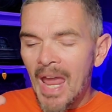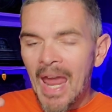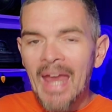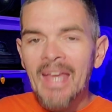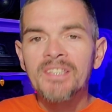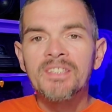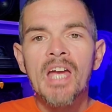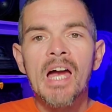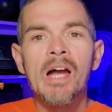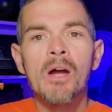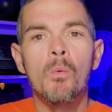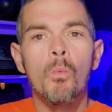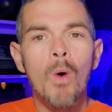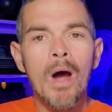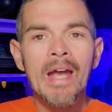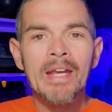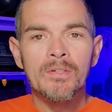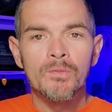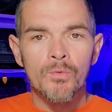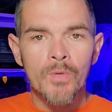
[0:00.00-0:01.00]

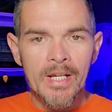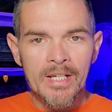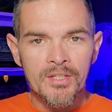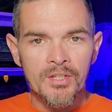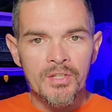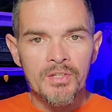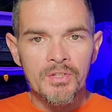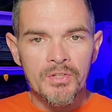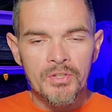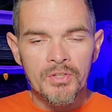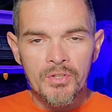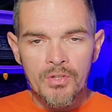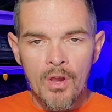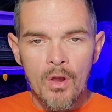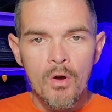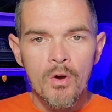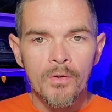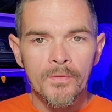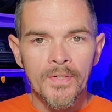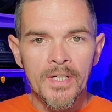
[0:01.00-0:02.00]
anti-white racists
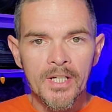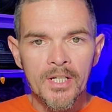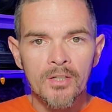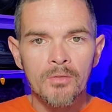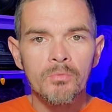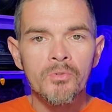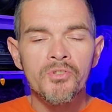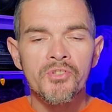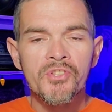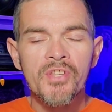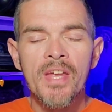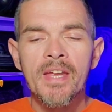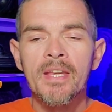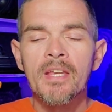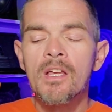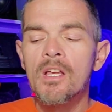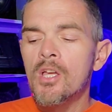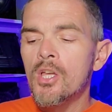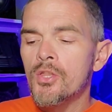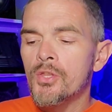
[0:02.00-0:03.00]
over here will say
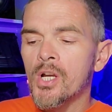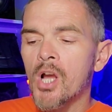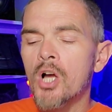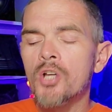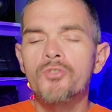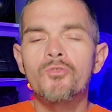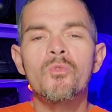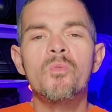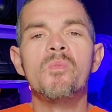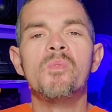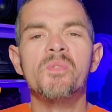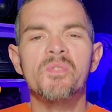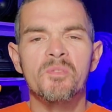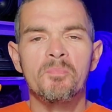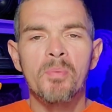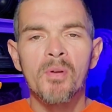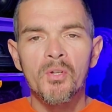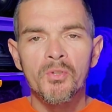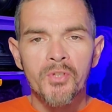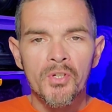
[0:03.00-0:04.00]
the country was
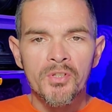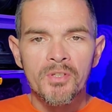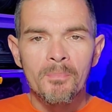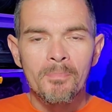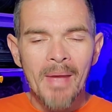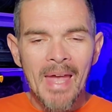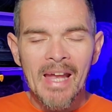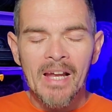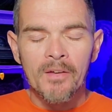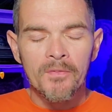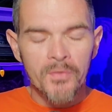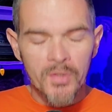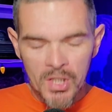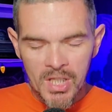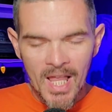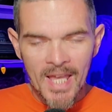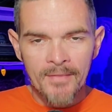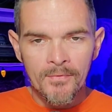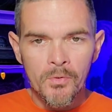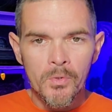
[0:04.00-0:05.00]
built on the back of
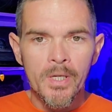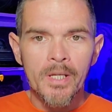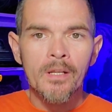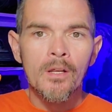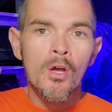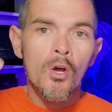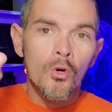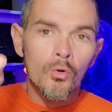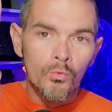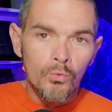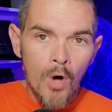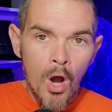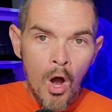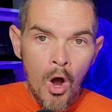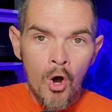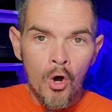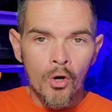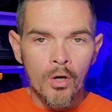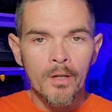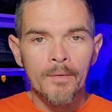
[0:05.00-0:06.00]
slavery.
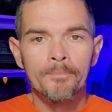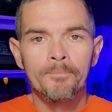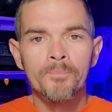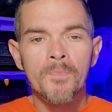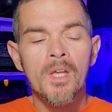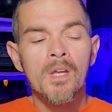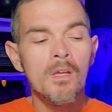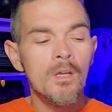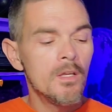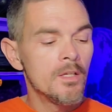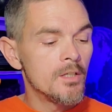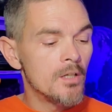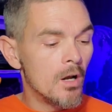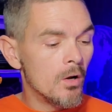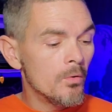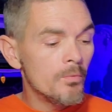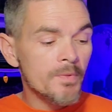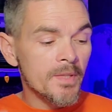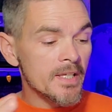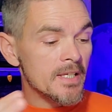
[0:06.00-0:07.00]
Wrong.
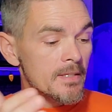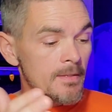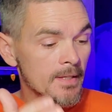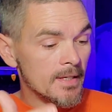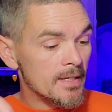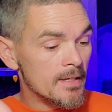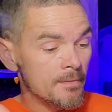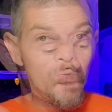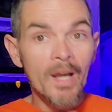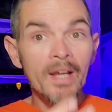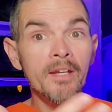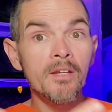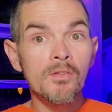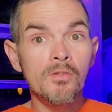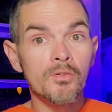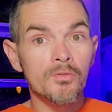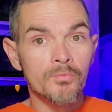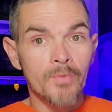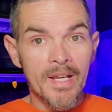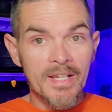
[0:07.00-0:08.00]
The
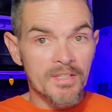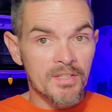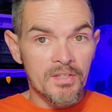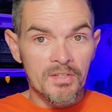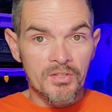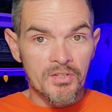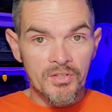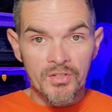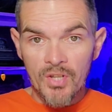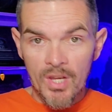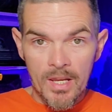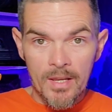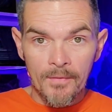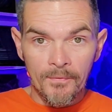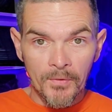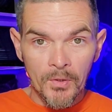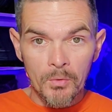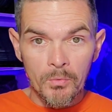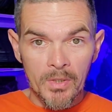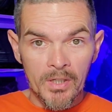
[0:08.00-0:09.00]
regular racists,
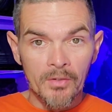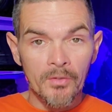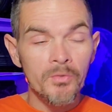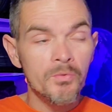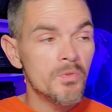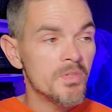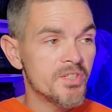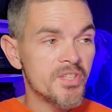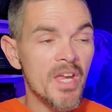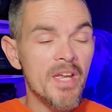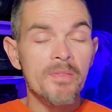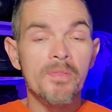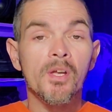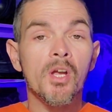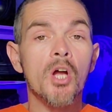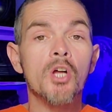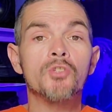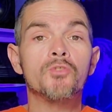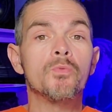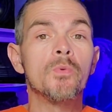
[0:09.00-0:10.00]
if you will, say the
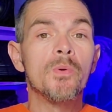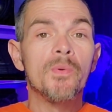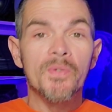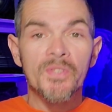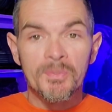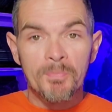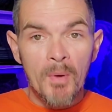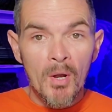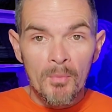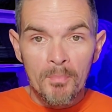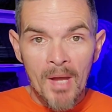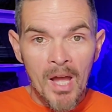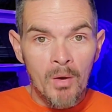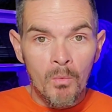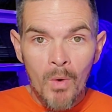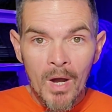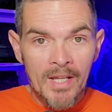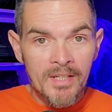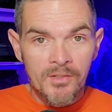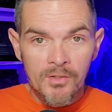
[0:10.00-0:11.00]
country was built by
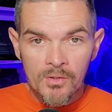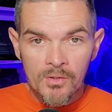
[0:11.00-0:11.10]
white